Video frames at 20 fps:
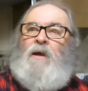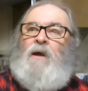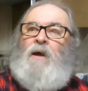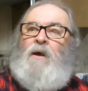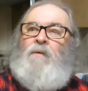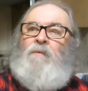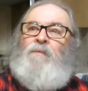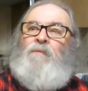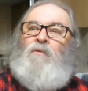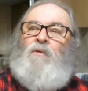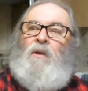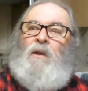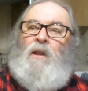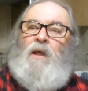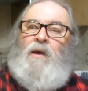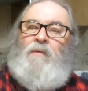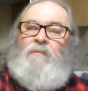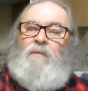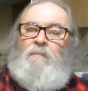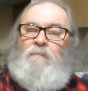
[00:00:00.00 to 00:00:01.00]
uh, For
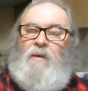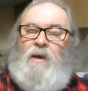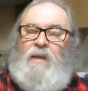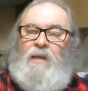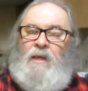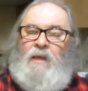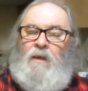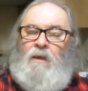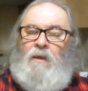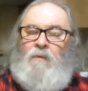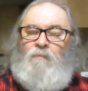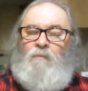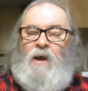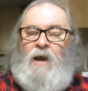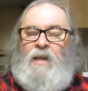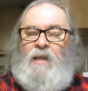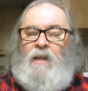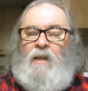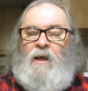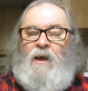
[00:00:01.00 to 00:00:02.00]
Love and Money and
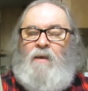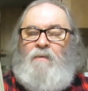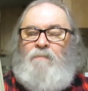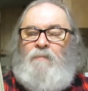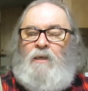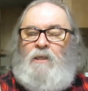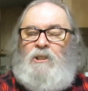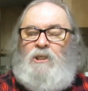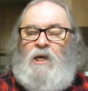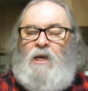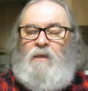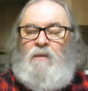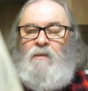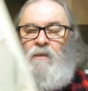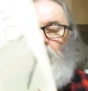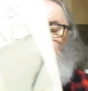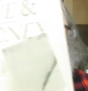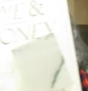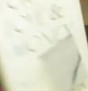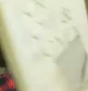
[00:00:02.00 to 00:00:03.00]
Writing Life by
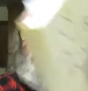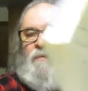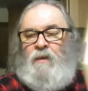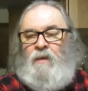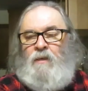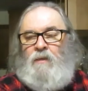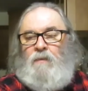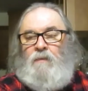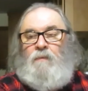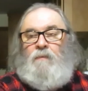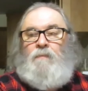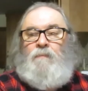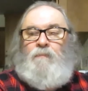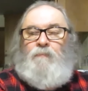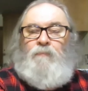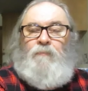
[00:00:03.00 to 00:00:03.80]
Jonathan Raban.